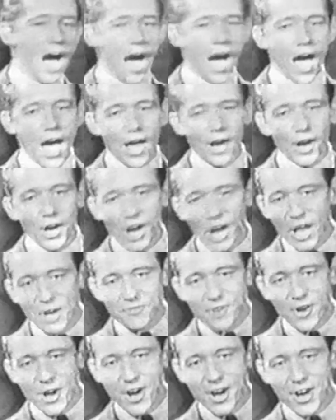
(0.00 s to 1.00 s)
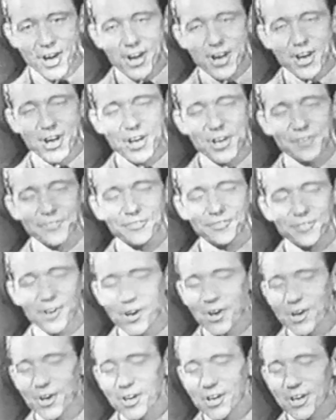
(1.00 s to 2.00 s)
I love her
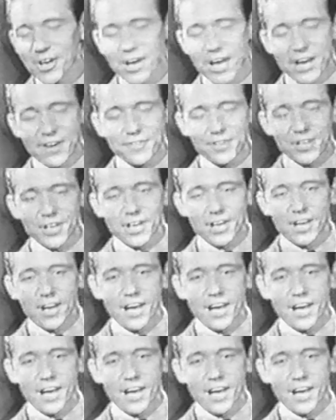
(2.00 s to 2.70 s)
forever,